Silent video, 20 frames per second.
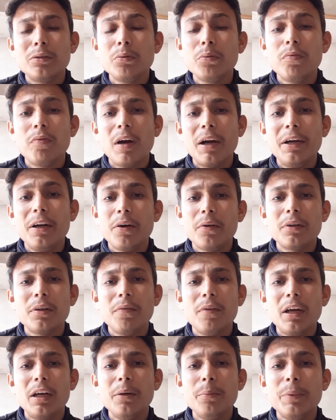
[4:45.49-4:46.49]
To find out the
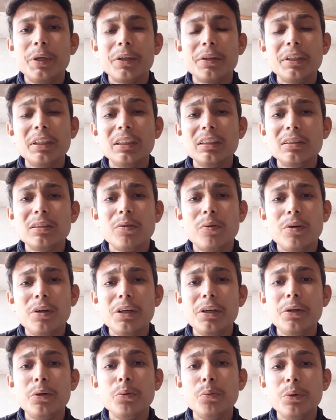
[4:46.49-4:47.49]
volumetric is
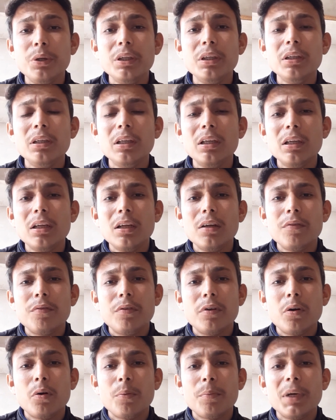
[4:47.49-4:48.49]
only 2D
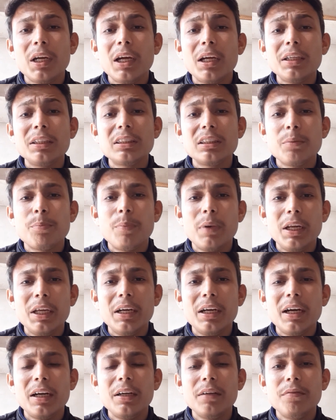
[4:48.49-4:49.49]
phenomena is a
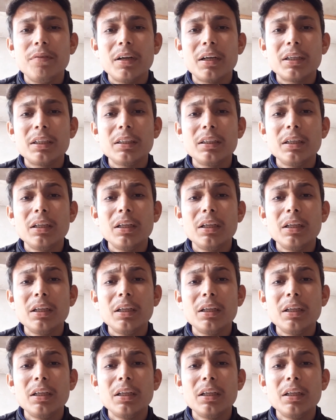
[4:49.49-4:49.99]
planar defect,